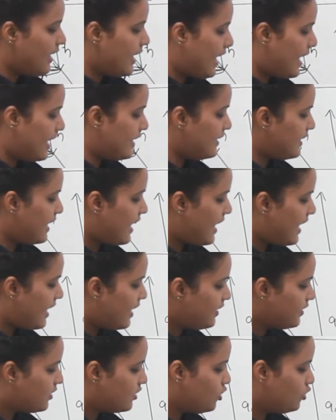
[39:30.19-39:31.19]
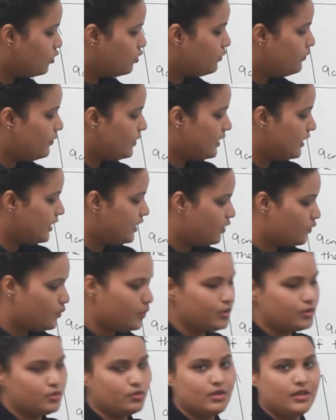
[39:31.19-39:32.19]
and r cube will
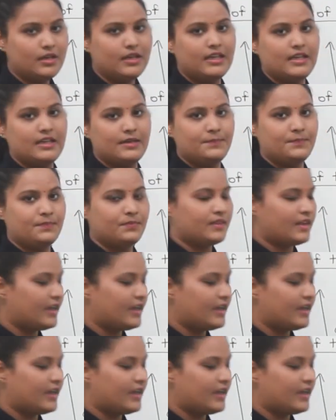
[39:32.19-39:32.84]
equal to 13.